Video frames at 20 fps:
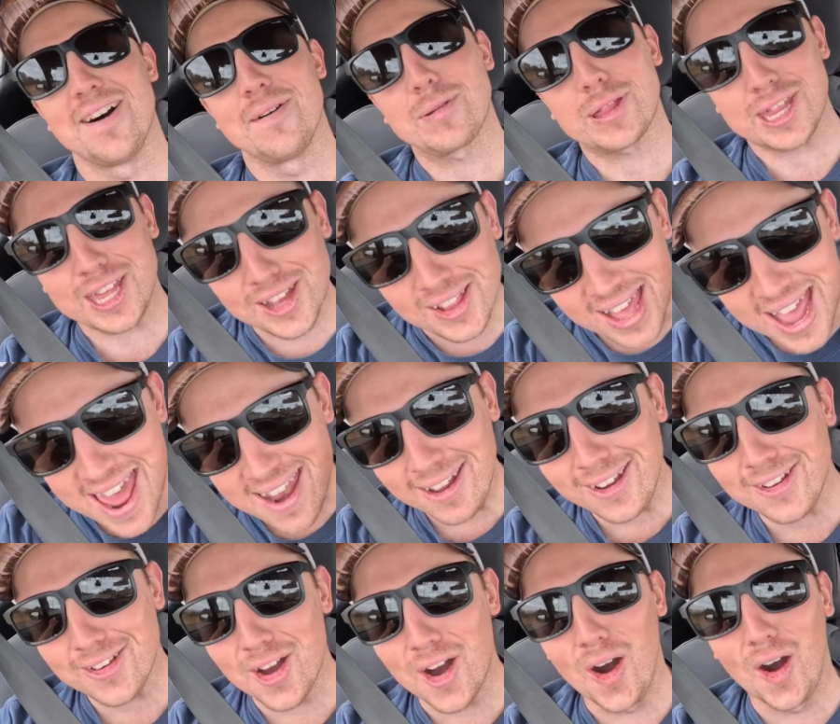I'm still
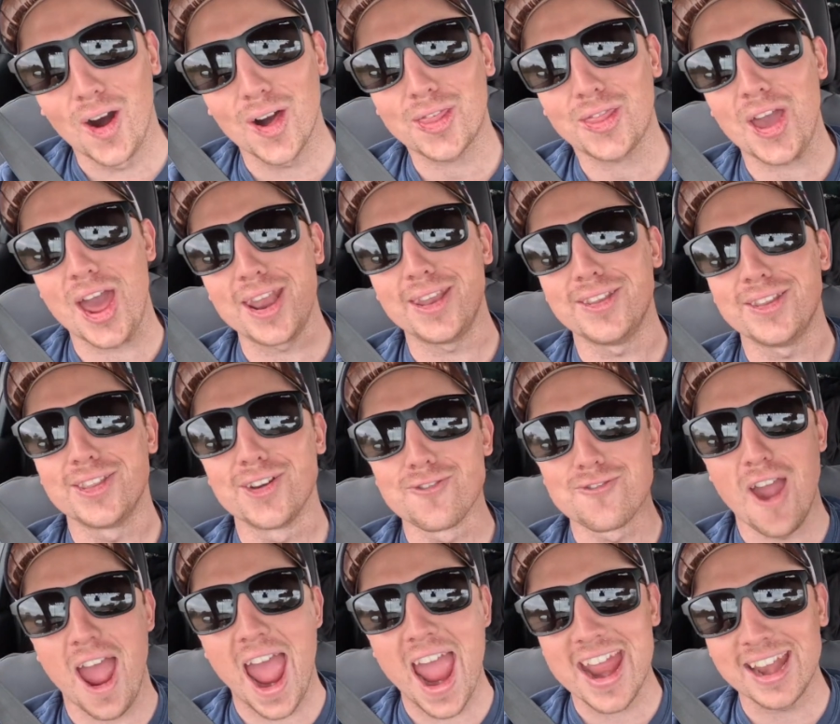heading north and the
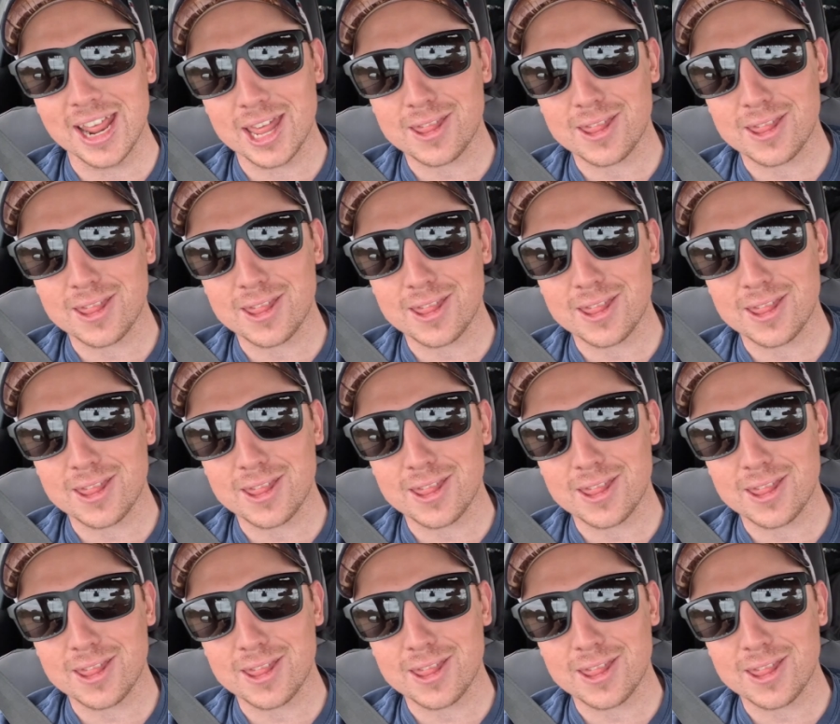rain